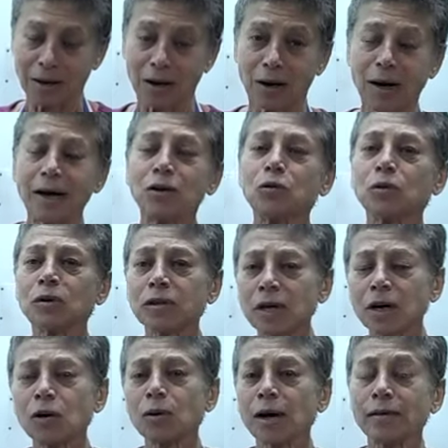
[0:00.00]
And
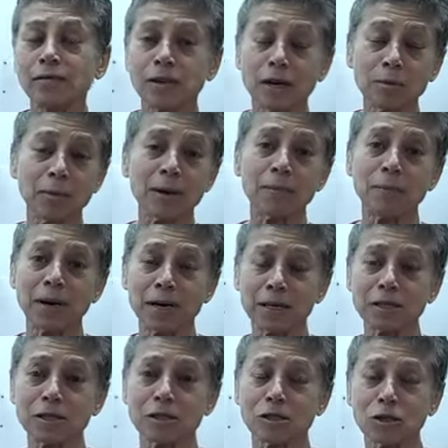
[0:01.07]
although I've done my
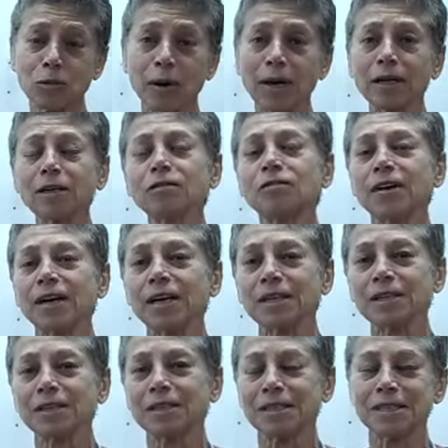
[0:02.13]
best to
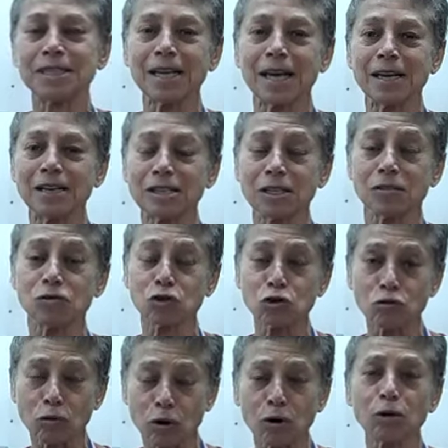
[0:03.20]
elevate the status of
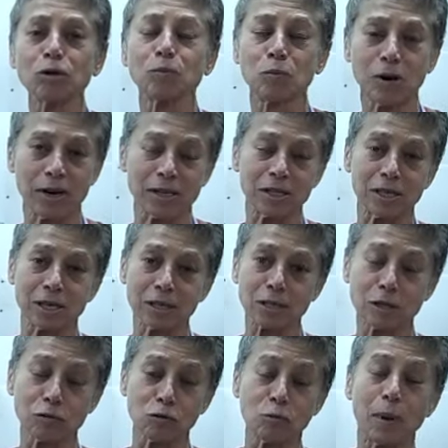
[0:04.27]
scrolled
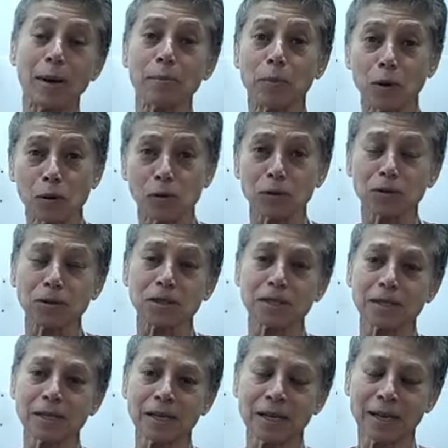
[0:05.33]
projects through my
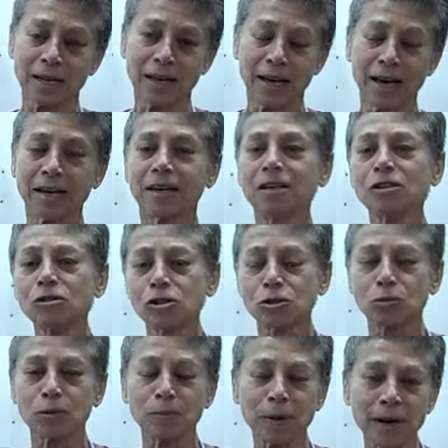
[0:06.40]
bowls and
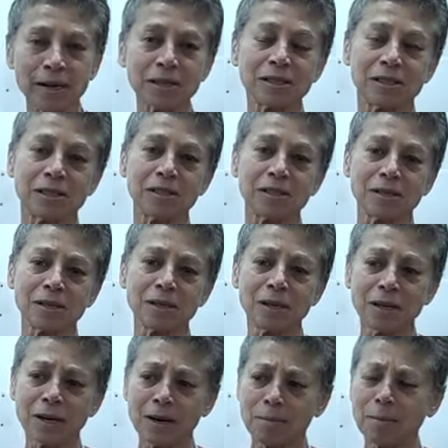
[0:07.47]
unusual boxes,
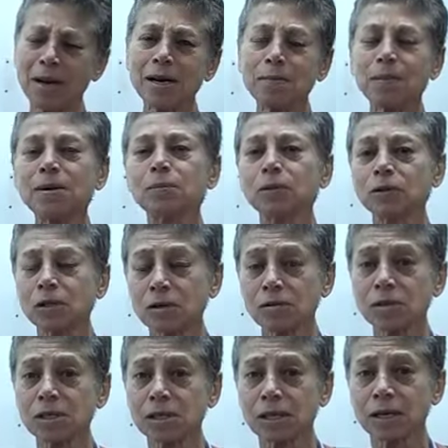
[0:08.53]
many people don't
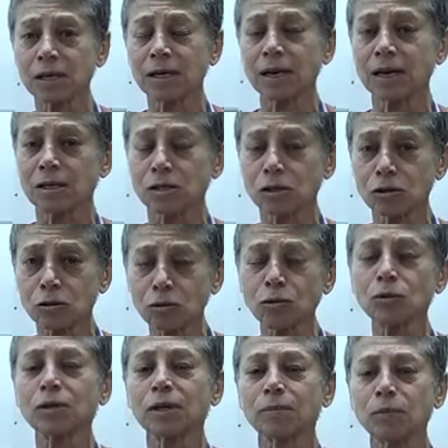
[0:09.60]
see it as a
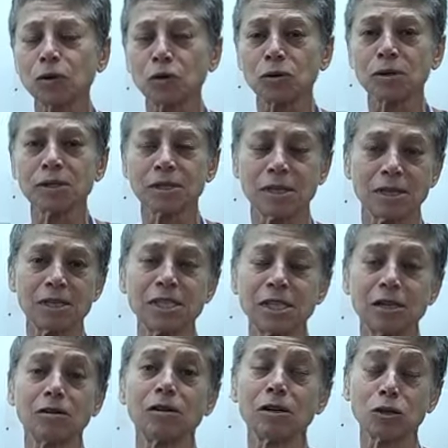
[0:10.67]
tool that belongs in a
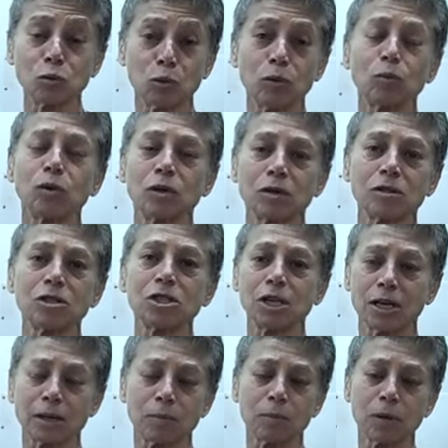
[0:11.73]
serious woodworker
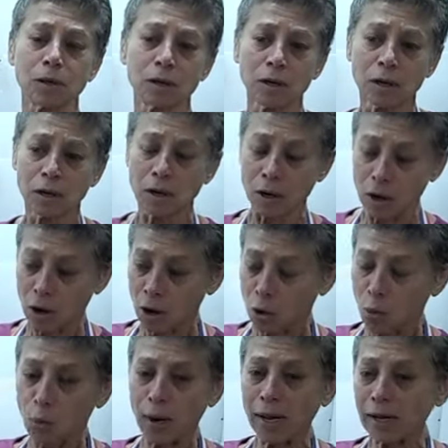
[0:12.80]
shop.
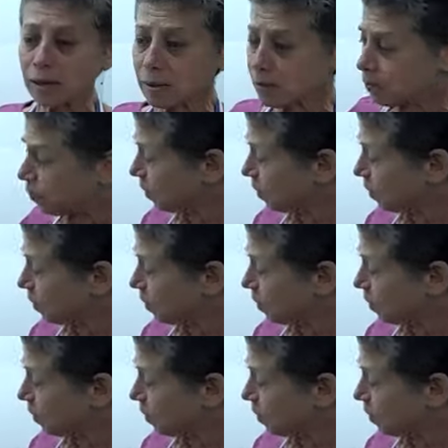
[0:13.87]
Well,